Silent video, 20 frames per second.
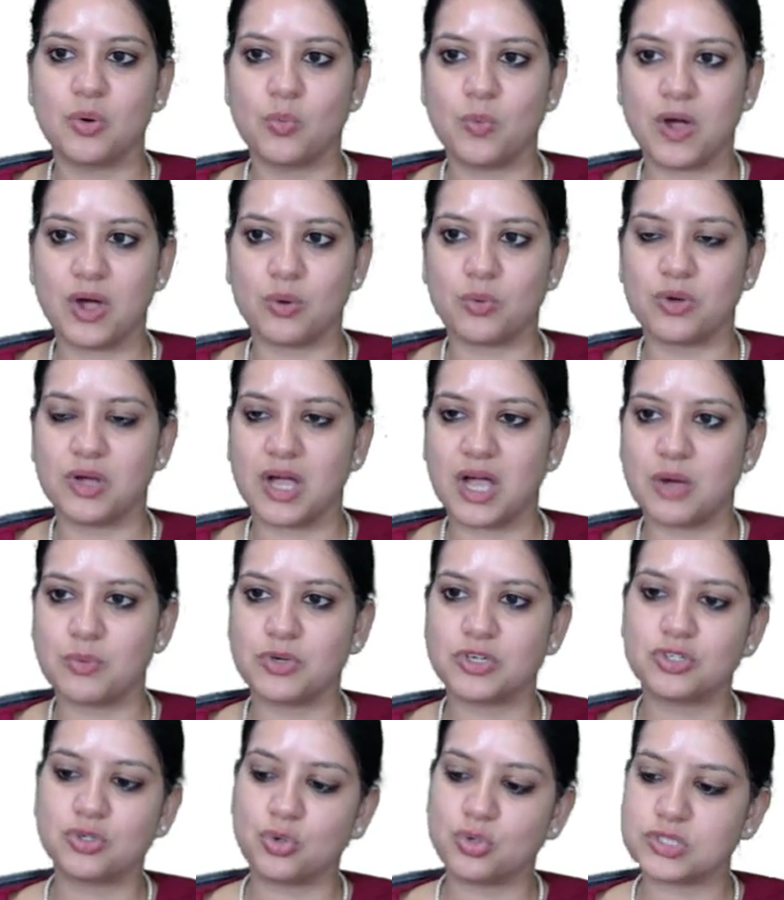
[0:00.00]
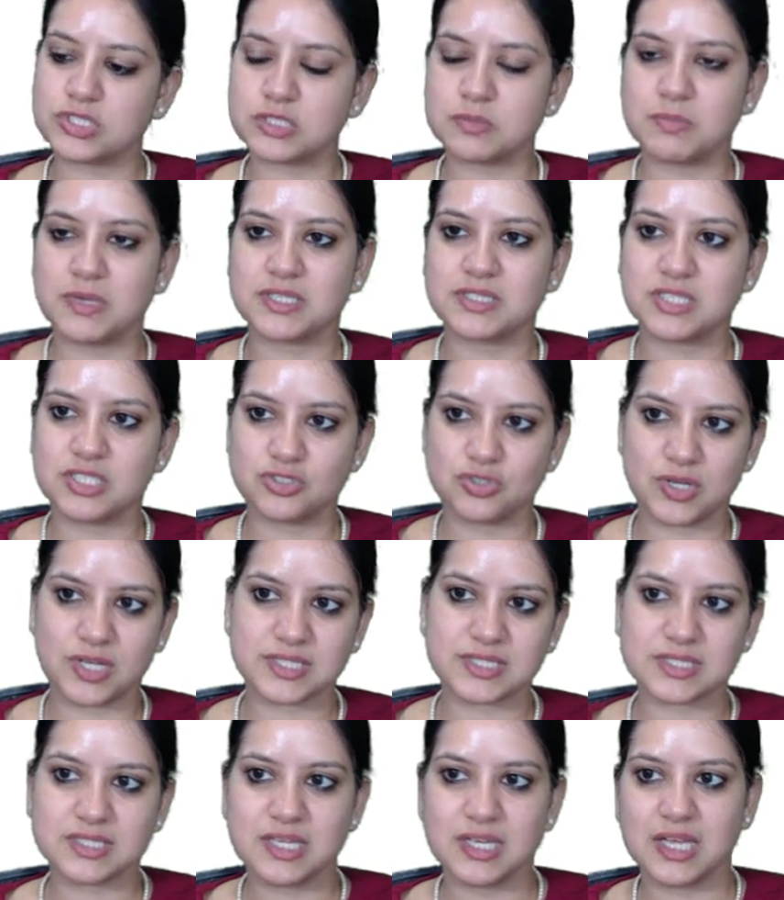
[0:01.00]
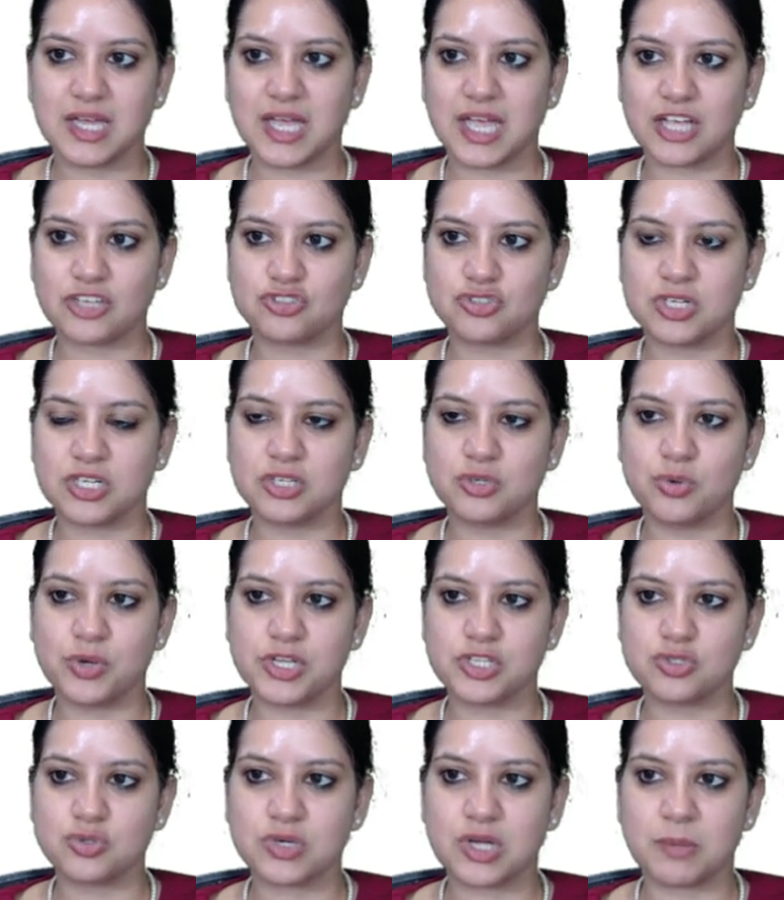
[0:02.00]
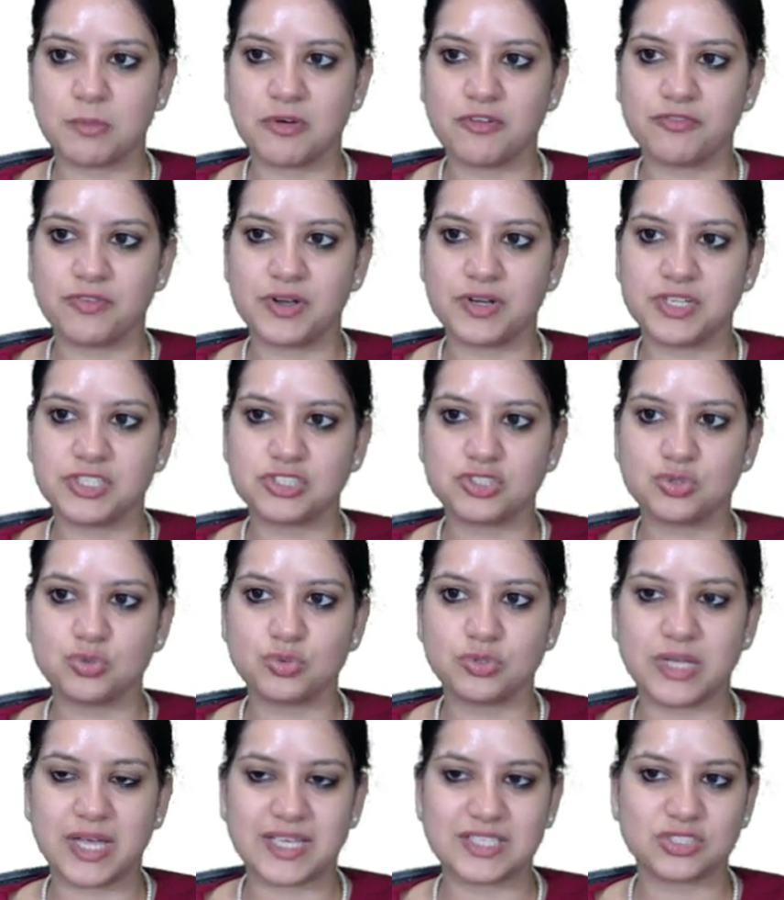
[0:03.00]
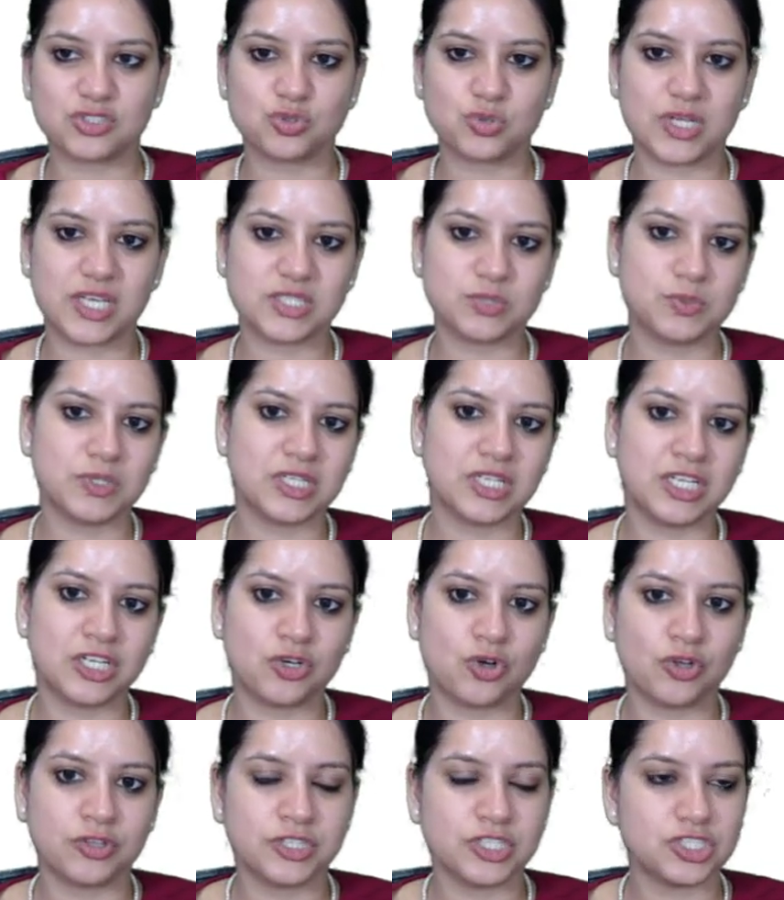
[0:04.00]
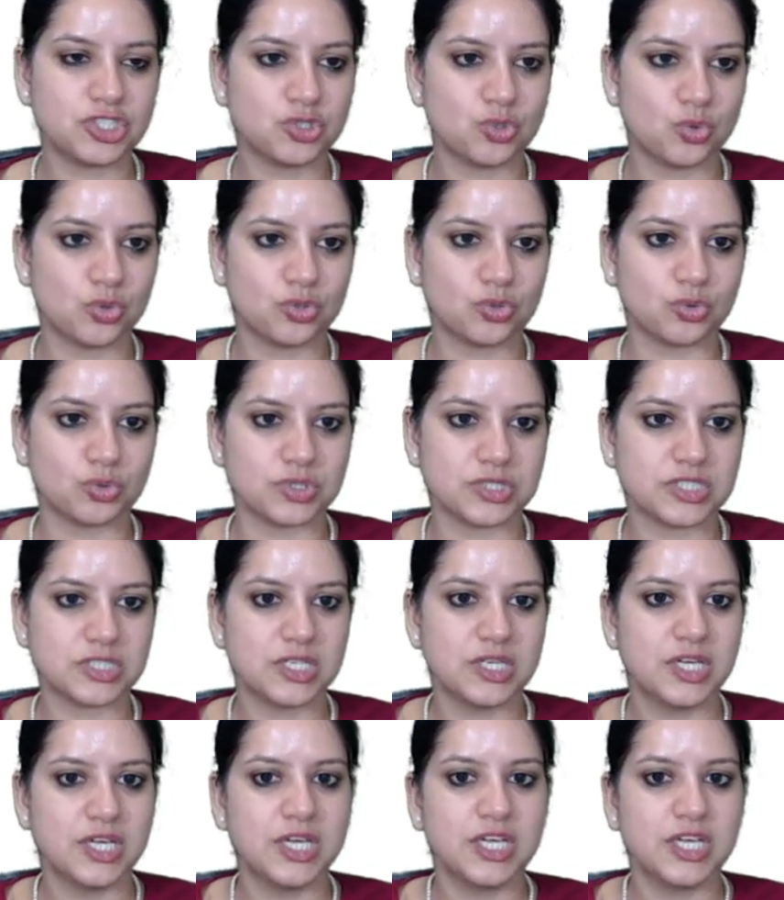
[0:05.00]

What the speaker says: Wow, our toast message has actually going to come up very soon as we click on the show toast.